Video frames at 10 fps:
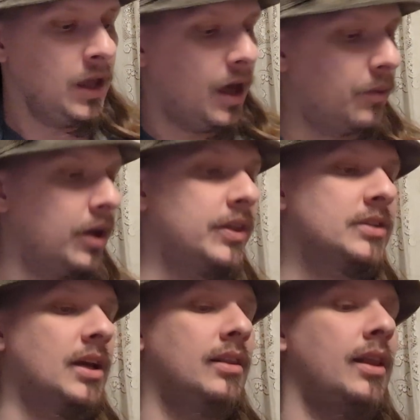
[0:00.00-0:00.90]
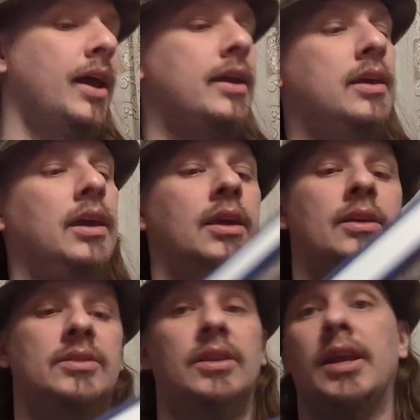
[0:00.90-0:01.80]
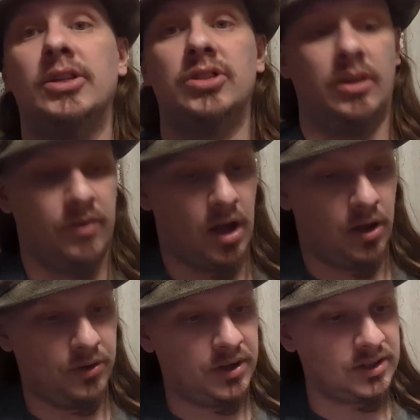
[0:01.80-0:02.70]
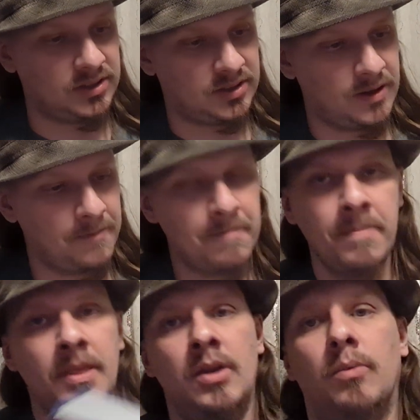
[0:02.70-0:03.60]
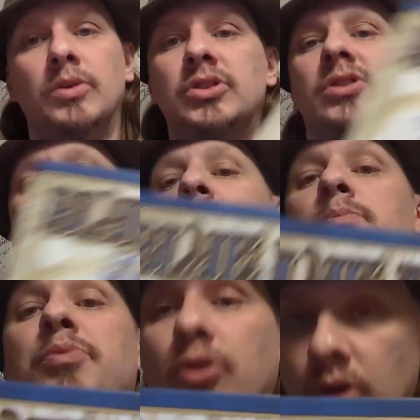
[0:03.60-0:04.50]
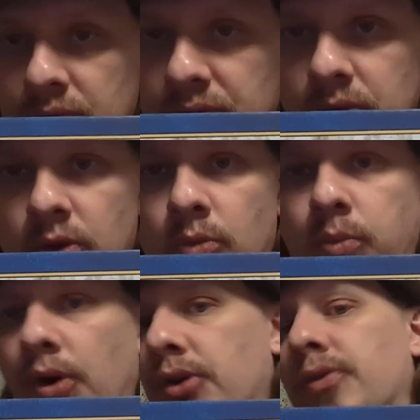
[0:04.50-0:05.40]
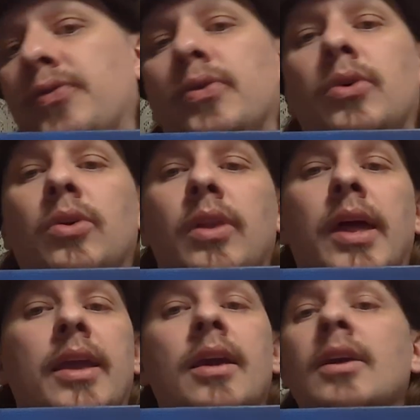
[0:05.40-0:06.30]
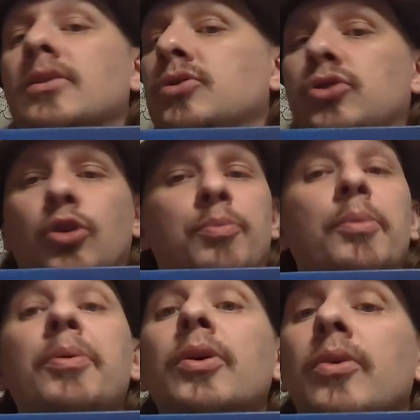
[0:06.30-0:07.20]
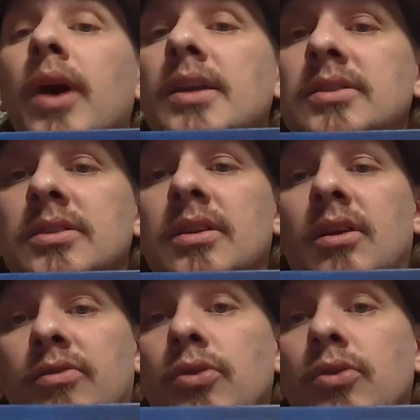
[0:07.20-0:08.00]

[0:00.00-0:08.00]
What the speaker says: And one of the things I like is the Nation of Aldous, which is this beautiful, wonderful, like super progressive